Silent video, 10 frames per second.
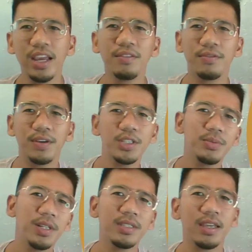The great
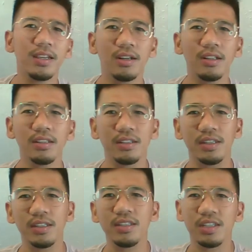visual
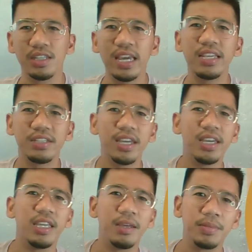psychologist
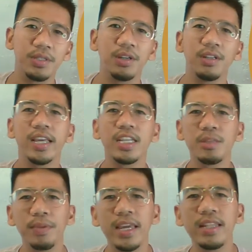J.J.
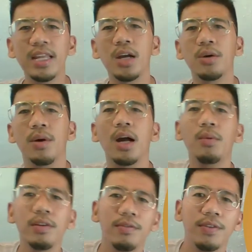Gibson explained
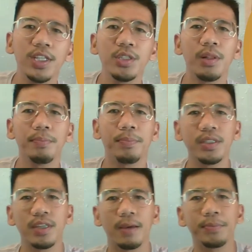how our
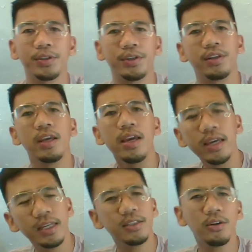visual
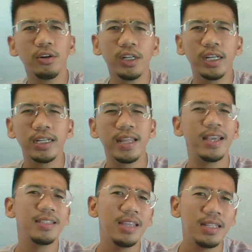perception is
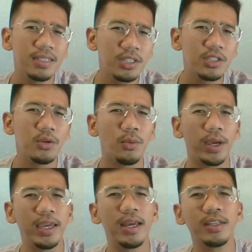organized in
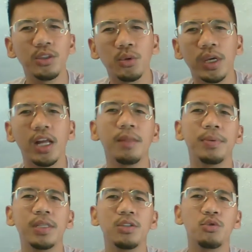such a way as to
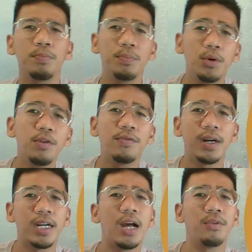help us to
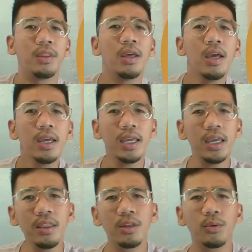move around
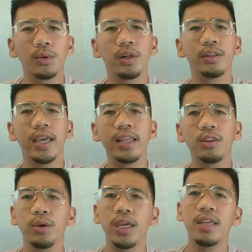in the
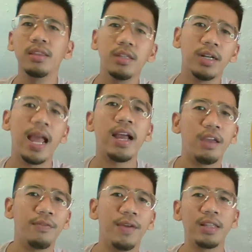world and to
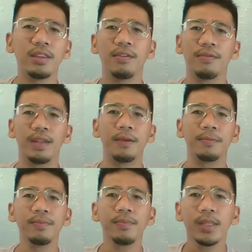interact
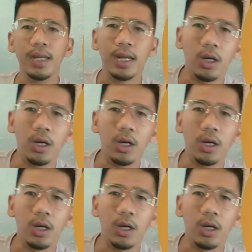effectively